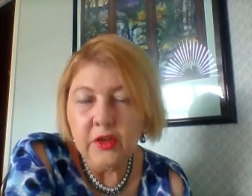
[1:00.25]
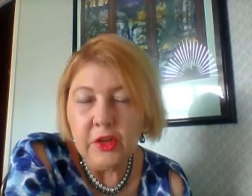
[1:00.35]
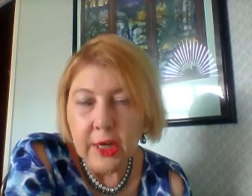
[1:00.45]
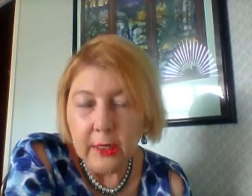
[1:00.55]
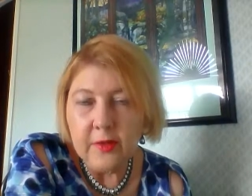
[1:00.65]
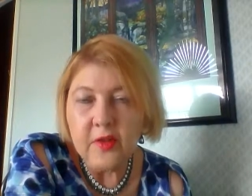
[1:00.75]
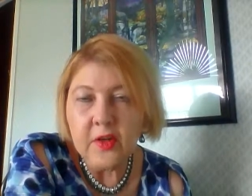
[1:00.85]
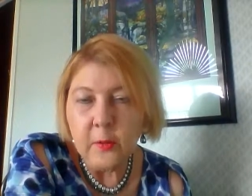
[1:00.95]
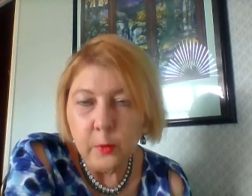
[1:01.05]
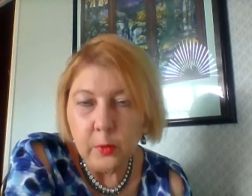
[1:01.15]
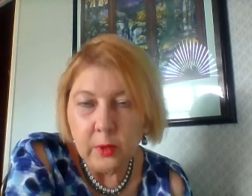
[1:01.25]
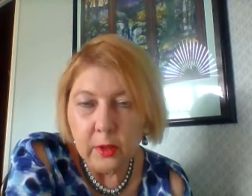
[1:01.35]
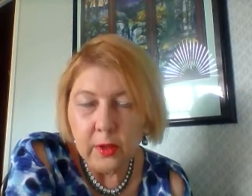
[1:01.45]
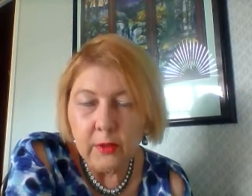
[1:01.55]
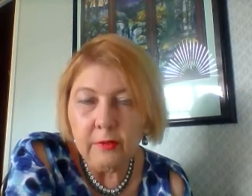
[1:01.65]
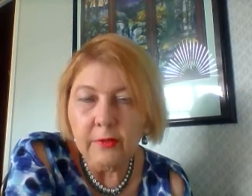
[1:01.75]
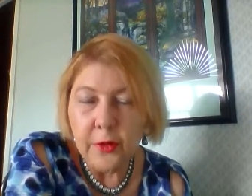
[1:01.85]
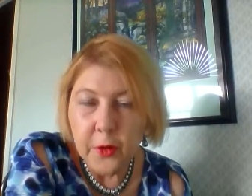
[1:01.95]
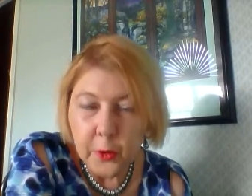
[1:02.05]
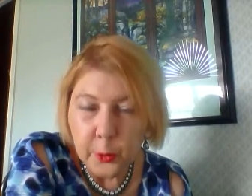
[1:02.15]
challenging work for
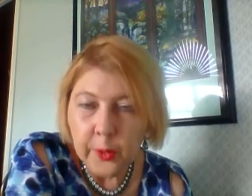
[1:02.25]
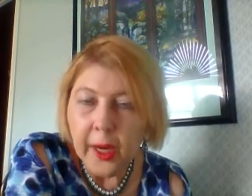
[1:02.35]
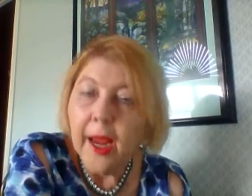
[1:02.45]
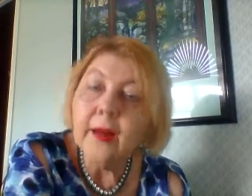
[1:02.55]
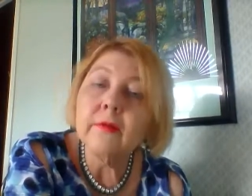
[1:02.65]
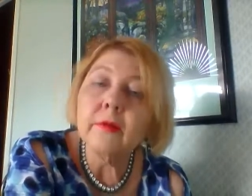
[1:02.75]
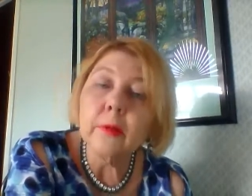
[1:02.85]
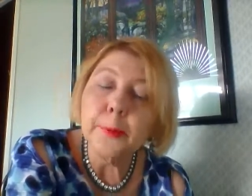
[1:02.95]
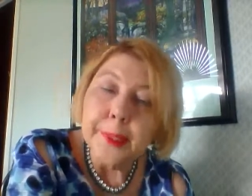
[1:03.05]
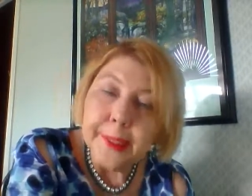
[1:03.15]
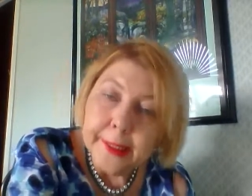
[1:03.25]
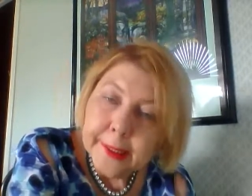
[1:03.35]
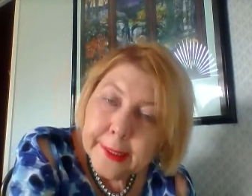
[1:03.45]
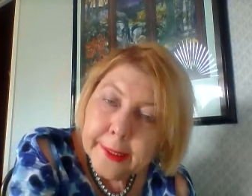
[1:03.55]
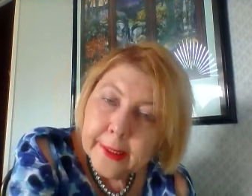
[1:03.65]
you and for me